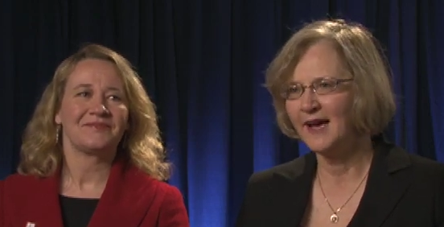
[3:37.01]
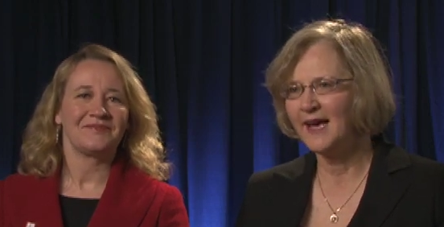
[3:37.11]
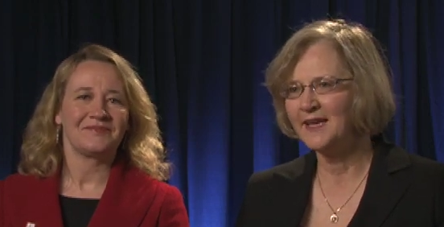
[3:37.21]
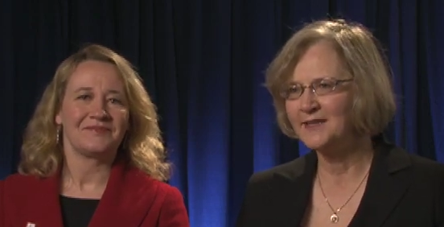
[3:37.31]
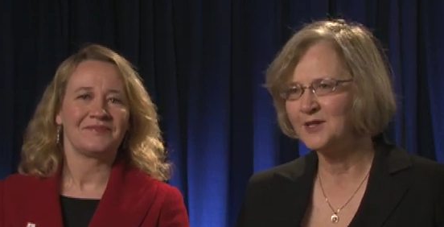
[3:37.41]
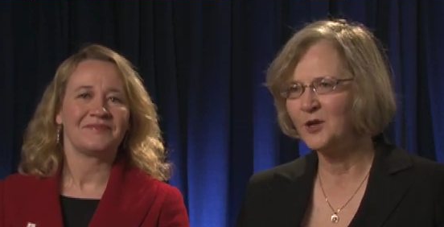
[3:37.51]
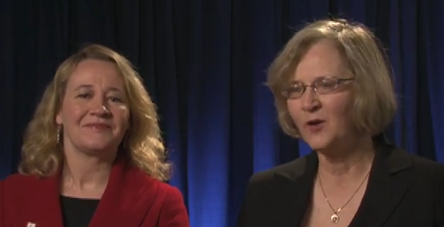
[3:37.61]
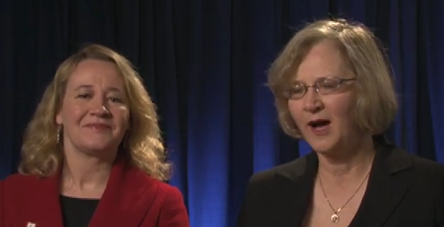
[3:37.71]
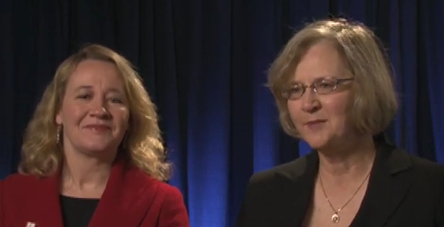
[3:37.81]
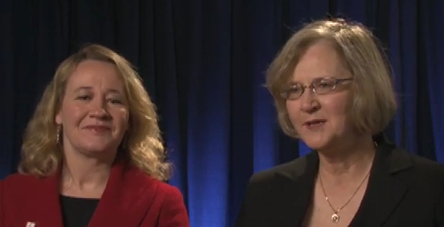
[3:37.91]
Speaker 1: And, you
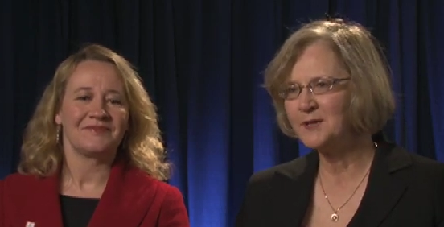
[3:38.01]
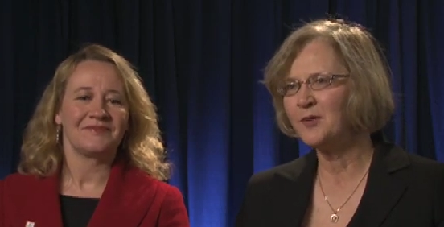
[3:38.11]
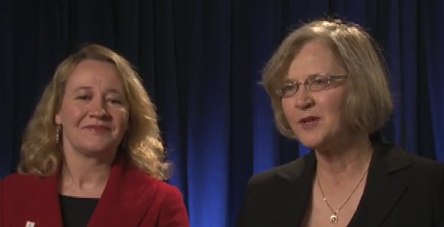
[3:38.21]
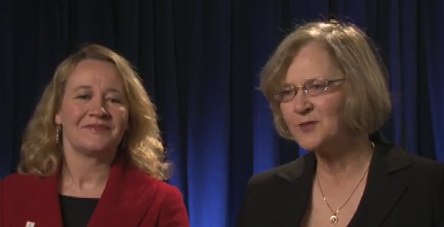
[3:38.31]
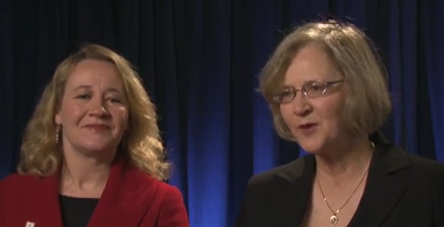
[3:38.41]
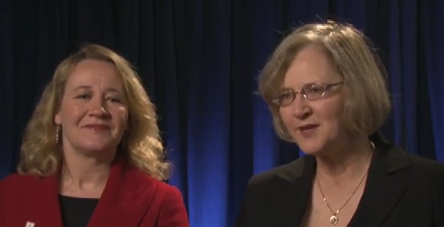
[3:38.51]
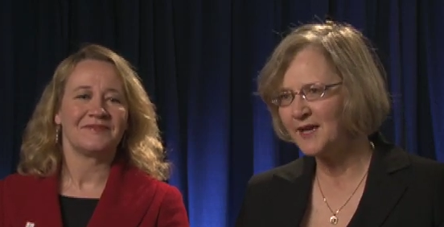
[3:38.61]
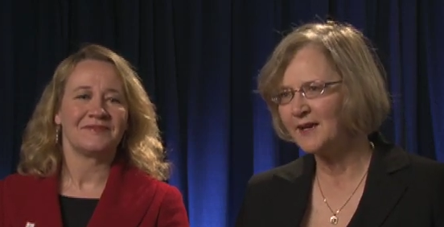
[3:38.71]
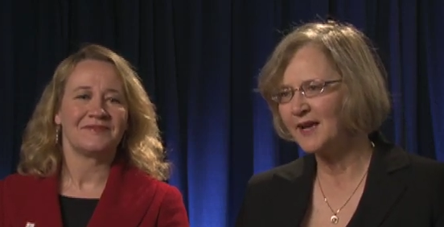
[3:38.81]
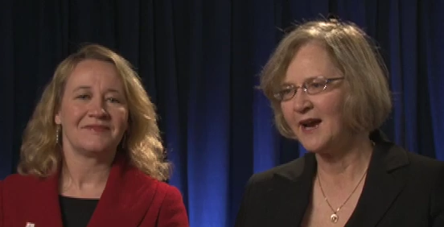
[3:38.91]
know, I'd be depressed one
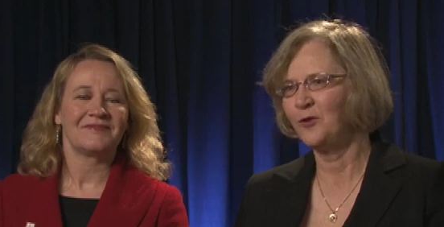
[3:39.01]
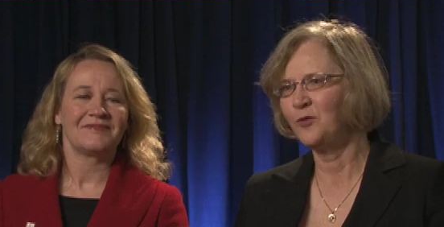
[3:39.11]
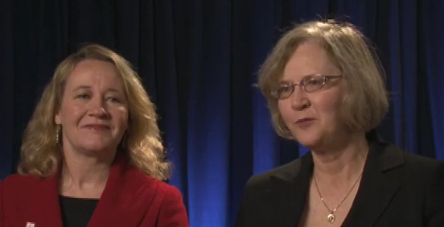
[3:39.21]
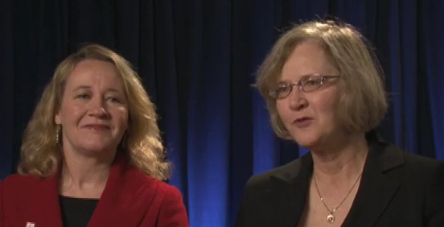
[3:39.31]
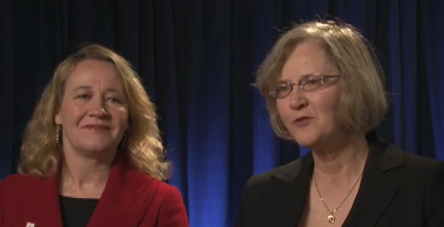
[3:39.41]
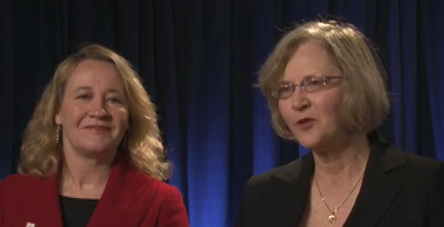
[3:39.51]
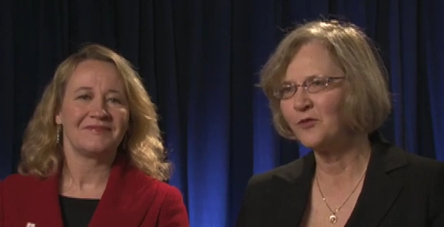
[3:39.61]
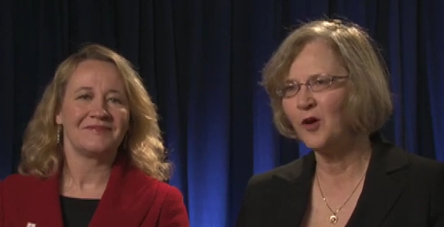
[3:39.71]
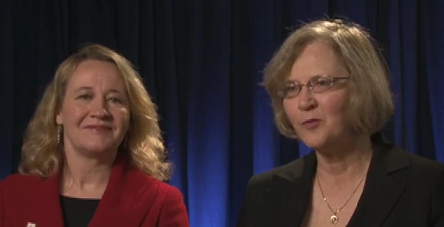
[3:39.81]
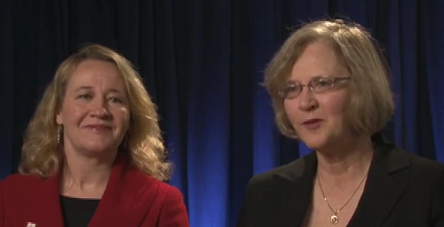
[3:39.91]
day and Carol would be full
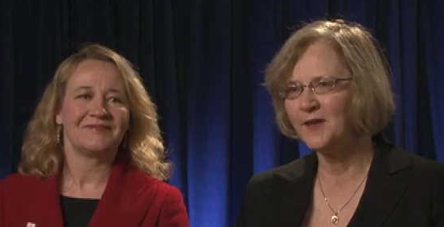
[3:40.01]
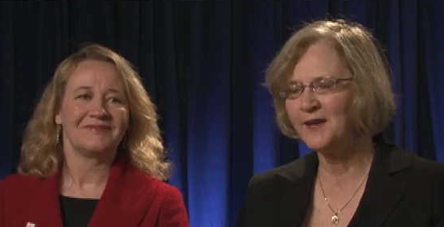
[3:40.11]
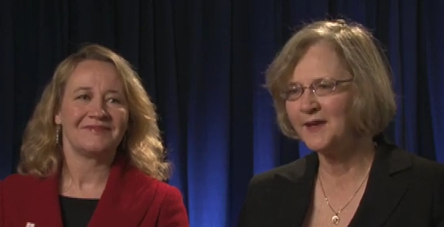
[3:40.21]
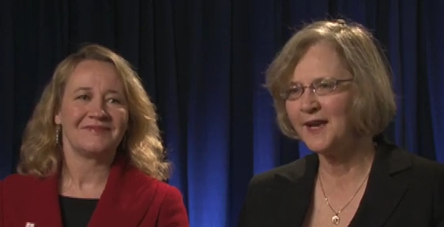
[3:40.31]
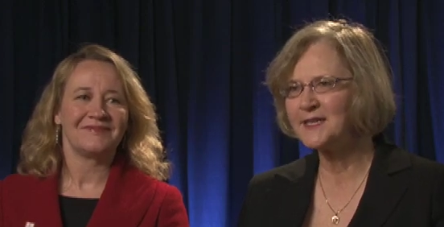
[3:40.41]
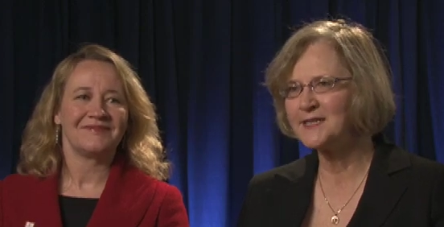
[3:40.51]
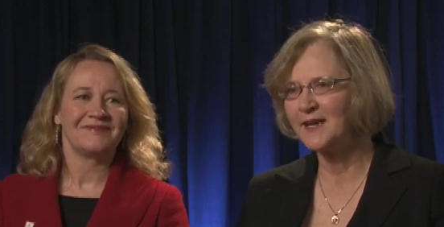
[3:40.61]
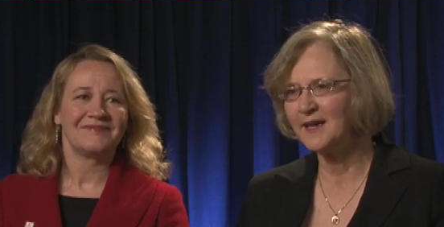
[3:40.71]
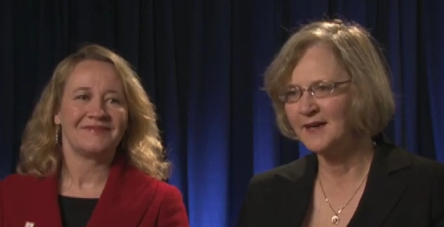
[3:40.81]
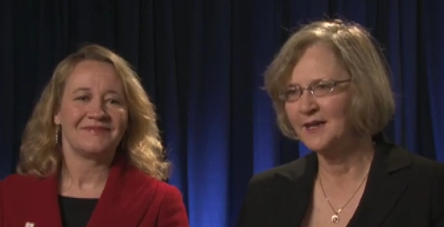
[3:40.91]
of hope. And then the next
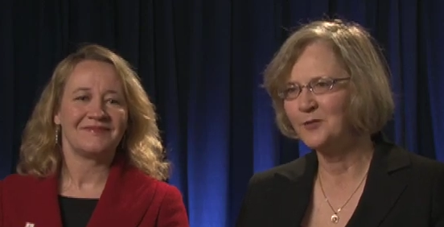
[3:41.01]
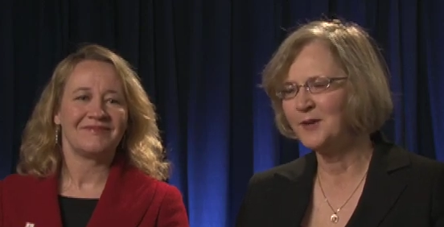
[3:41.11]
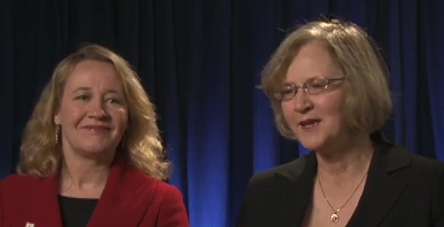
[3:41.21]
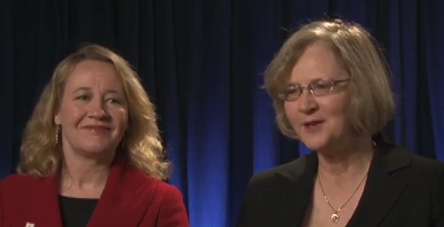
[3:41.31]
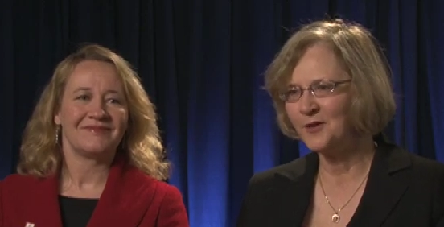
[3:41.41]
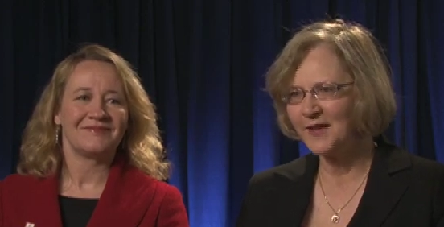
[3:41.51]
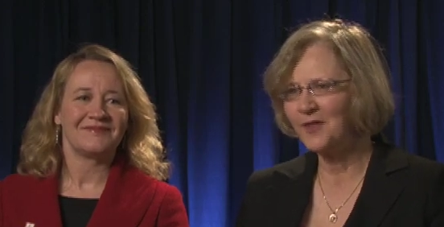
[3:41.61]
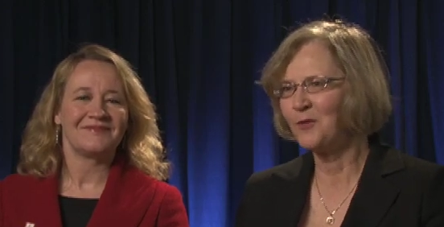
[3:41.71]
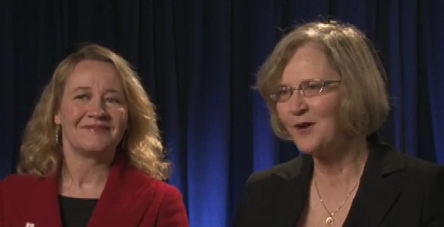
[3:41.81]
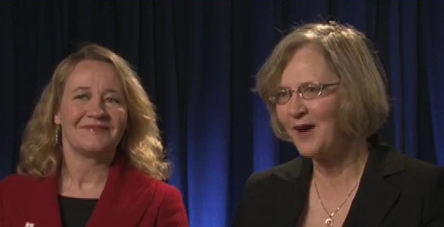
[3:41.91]
day it would be, you know, the
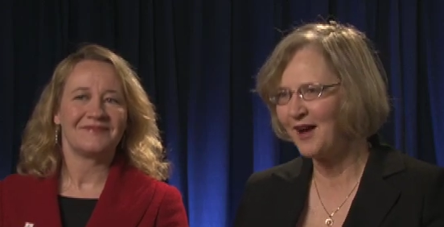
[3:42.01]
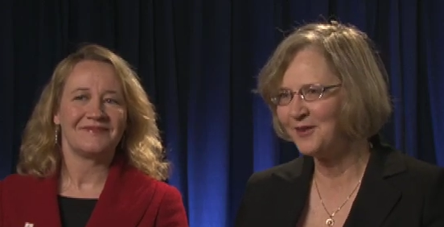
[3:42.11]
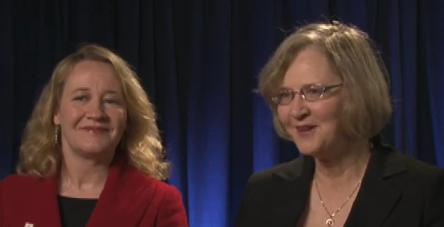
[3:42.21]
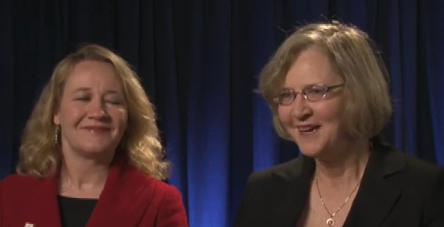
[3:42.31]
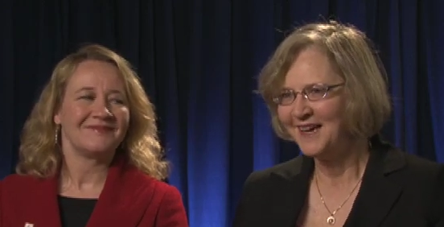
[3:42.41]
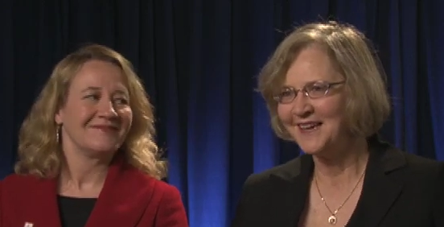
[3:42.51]
other way around.